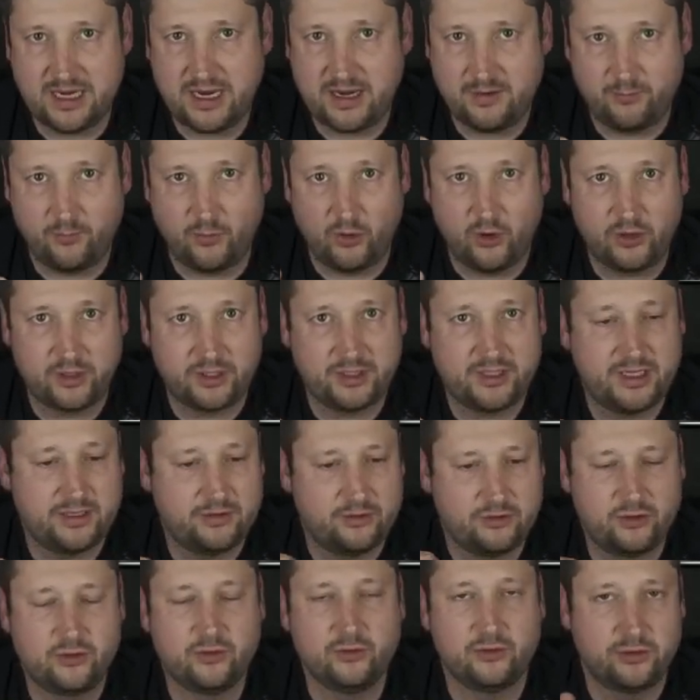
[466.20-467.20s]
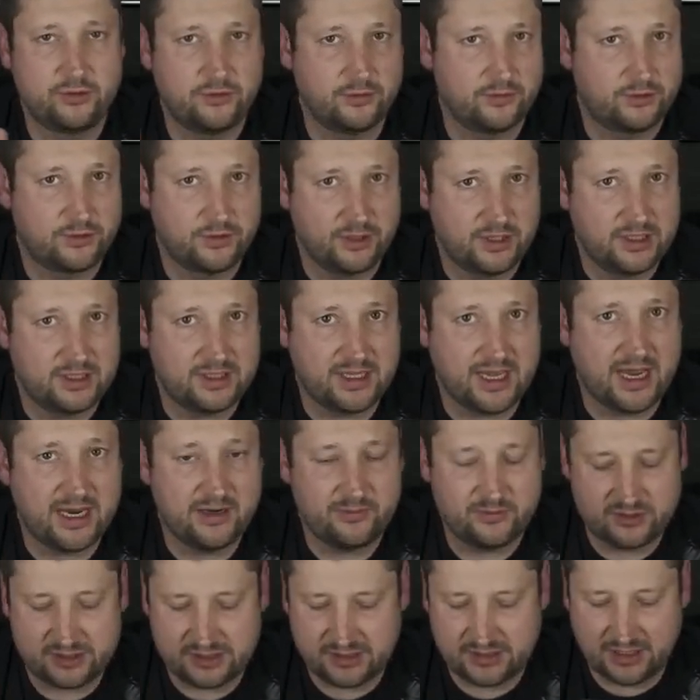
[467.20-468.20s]
more than 2 to 3
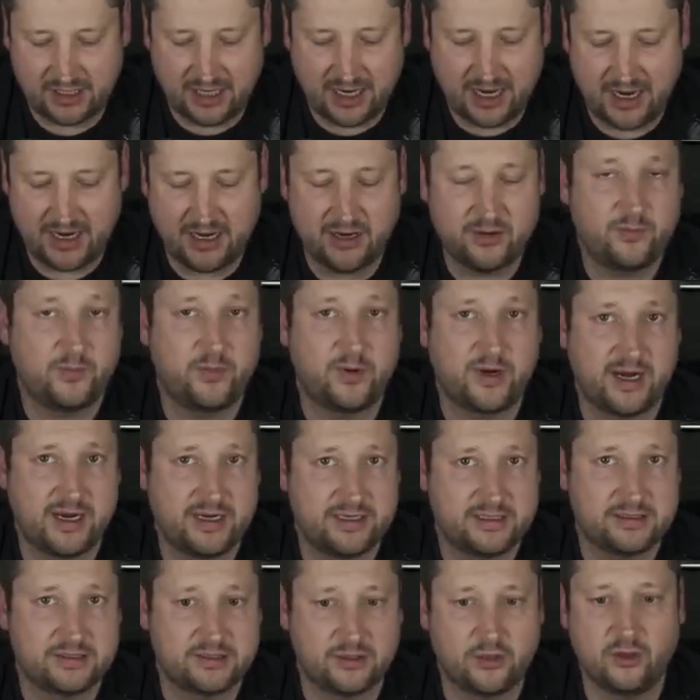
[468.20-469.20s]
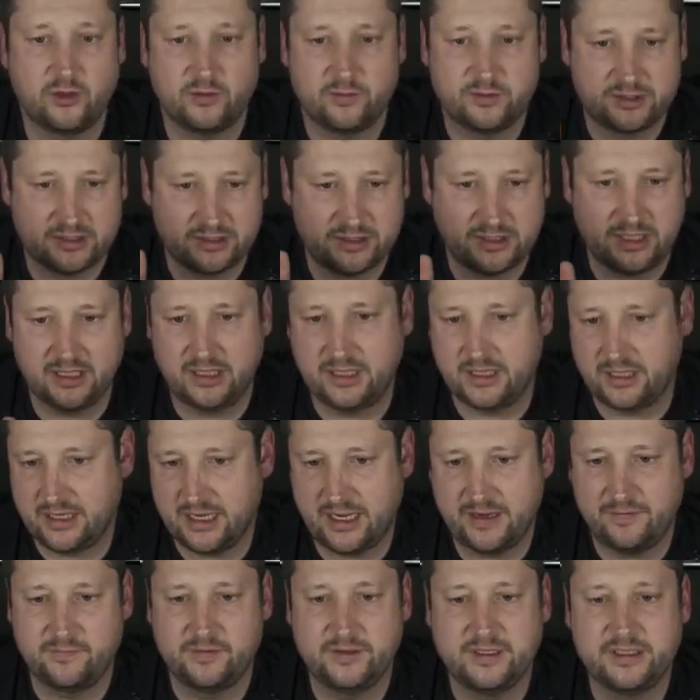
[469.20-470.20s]
times higher price scopes
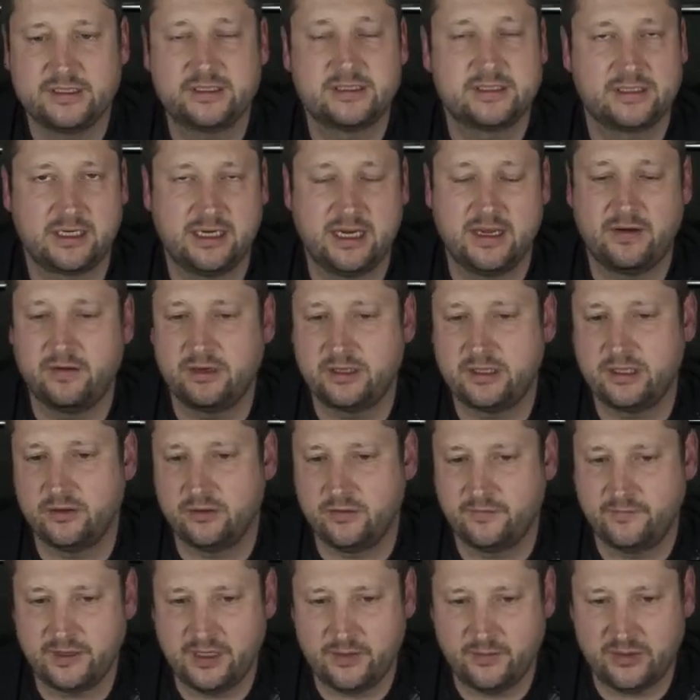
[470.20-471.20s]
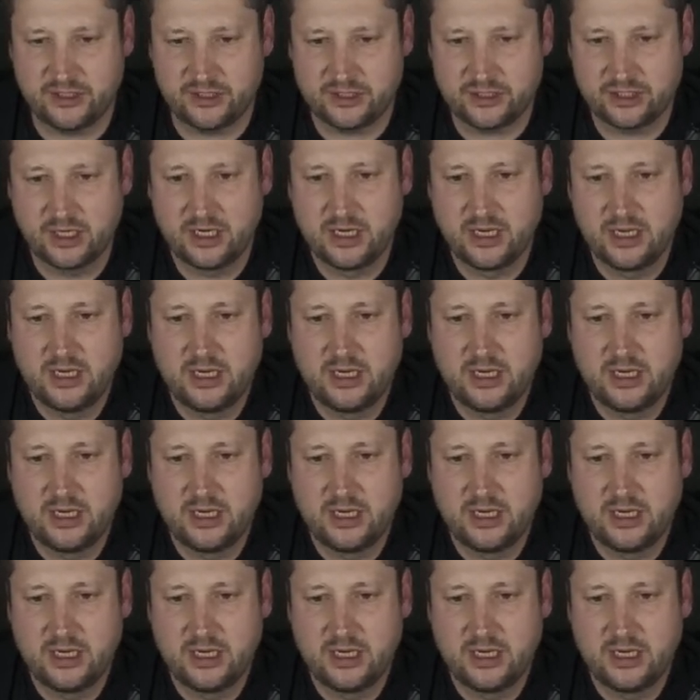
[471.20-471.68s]
have this clarity of image.